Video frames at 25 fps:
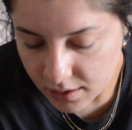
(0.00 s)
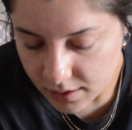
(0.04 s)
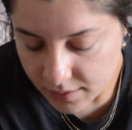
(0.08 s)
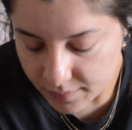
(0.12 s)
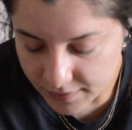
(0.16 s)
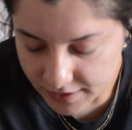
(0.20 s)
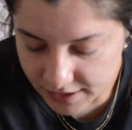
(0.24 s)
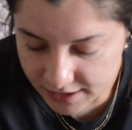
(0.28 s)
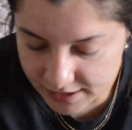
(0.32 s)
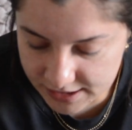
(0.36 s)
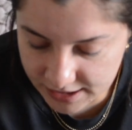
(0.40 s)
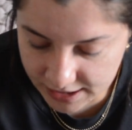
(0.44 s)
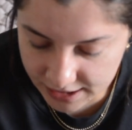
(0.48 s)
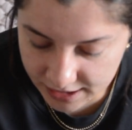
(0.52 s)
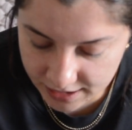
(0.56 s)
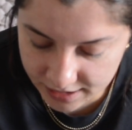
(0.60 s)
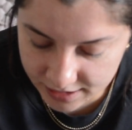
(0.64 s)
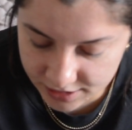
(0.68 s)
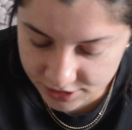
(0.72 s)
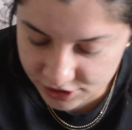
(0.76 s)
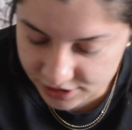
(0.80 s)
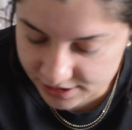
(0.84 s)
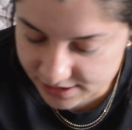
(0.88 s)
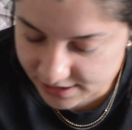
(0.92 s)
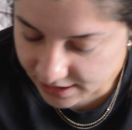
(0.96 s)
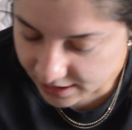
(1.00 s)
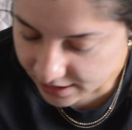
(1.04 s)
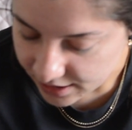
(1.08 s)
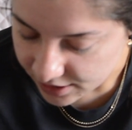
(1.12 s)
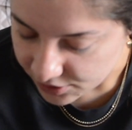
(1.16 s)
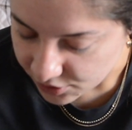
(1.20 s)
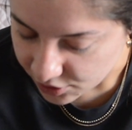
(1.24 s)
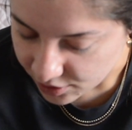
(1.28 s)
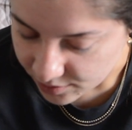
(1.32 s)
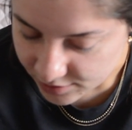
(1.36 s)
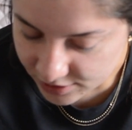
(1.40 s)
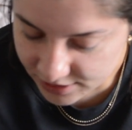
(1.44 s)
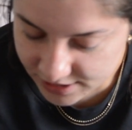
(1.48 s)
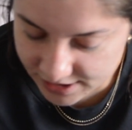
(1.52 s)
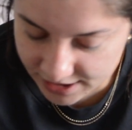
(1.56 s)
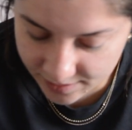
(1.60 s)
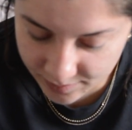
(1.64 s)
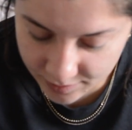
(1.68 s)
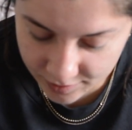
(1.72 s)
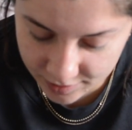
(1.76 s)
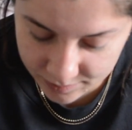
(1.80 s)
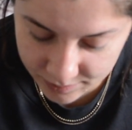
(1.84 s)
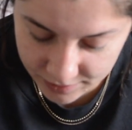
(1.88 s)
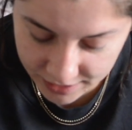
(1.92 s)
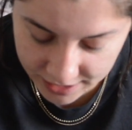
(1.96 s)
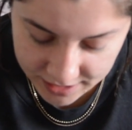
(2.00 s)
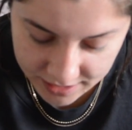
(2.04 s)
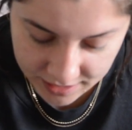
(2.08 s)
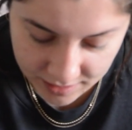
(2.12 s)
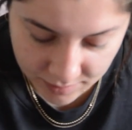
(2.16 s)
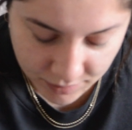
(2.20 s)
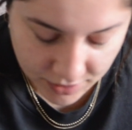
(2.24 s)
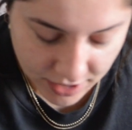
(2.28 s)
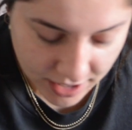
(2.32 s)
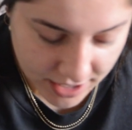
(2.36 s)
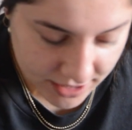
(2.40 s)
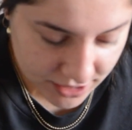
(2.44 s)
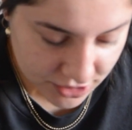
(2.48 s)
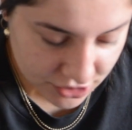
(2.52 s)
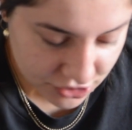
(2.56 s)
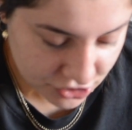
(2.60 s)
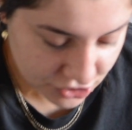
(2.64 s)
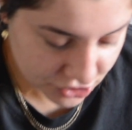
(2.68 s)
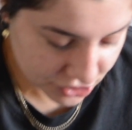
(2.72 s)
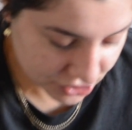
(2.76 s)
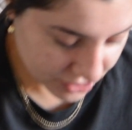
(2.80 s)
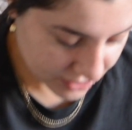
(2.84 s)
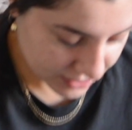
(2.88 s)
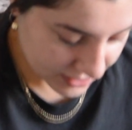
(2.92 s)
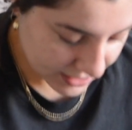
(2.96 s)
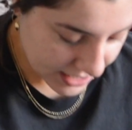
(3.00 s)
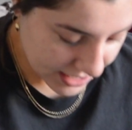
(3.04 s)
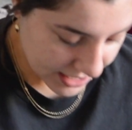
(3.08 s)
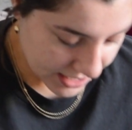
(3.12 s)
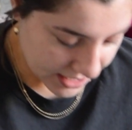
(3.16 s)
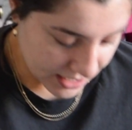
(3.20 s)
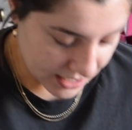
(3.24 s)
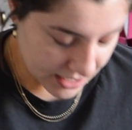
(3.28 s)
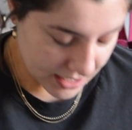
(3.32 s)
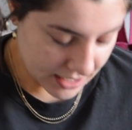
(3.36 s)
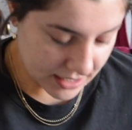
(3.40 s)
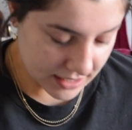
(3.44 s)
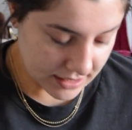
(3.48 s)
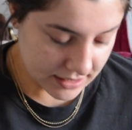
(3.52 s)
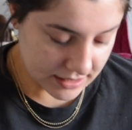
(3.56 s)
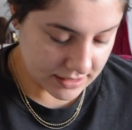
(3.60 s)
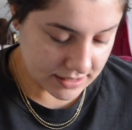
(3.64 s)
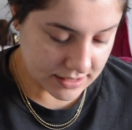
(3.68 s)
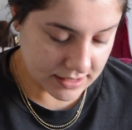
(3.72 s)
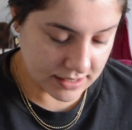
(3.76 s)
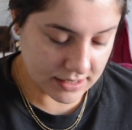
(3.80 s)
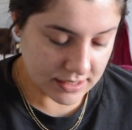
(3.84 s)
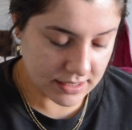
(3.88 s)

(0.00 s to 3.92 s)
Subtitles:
I'm gonna take just like a normal tapered blending brush and